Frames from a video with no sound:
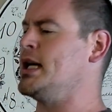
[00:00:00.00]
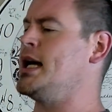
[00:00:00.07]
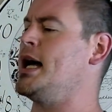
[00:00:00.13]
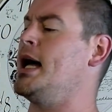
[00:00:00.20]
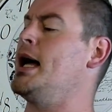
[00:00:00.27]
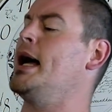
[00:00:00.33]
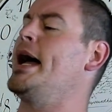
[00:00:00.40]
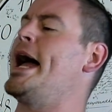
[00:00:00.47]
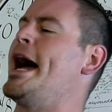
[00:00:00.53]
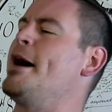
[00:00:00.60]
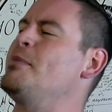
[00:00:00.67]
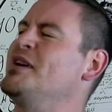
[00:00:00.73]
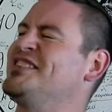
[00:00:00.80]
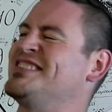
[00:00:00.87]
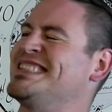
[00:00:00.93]
How
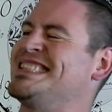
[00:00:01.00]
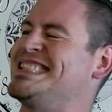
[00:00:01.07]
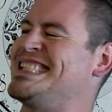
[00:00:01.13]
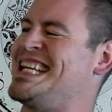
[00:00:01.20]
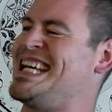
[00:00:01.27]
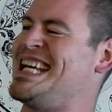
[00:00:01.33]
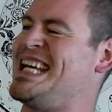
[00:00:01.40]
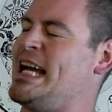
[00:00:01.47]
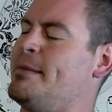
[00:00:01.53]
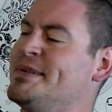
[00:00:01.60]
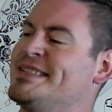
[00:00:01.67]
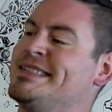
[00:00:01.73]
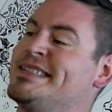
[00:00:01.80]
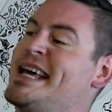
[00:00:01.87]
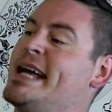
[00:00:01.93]
much is
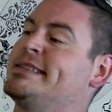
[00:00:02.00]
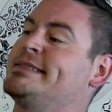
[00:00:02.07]
that